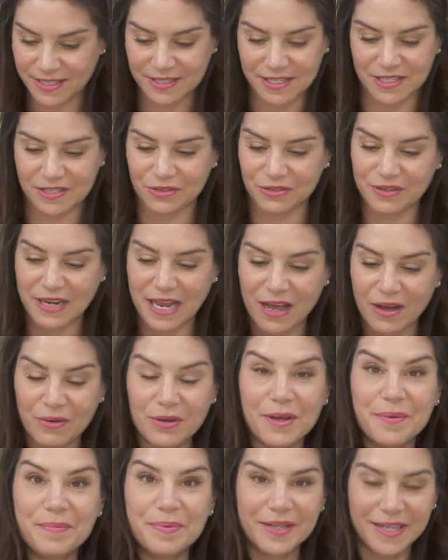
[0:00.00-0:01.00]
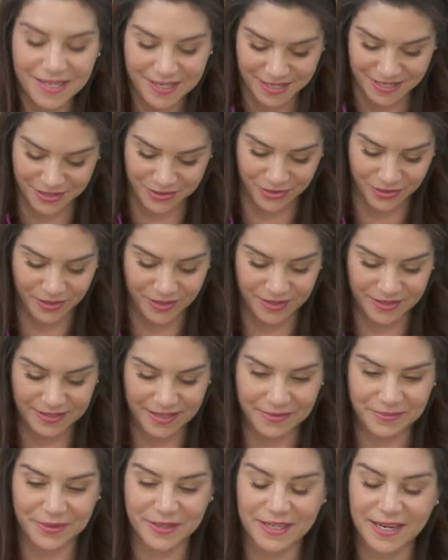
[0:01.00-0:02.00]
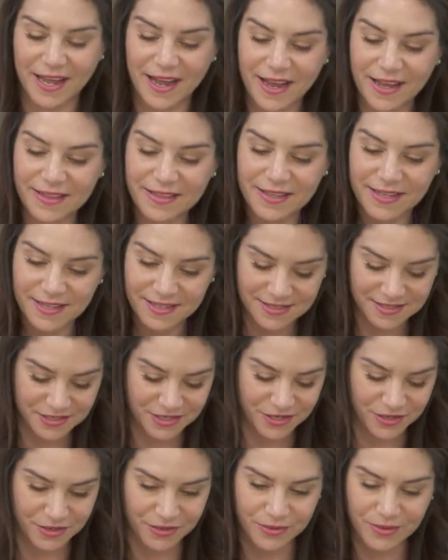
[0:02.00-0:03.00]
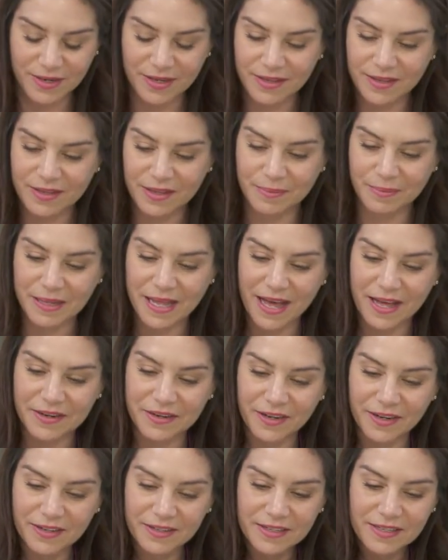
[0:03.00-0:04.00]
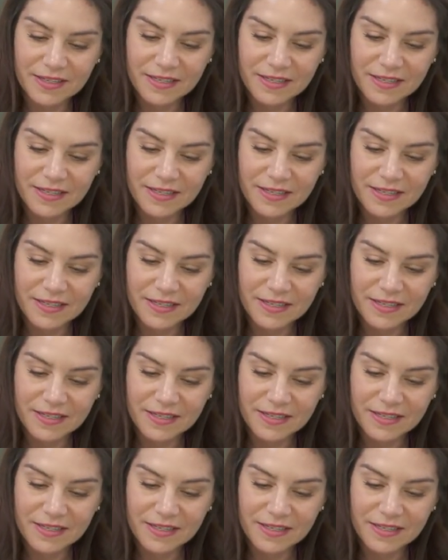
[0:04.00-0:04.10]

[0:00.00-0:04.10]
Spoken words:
These are now completely cool, and we're gonna add these to the platter.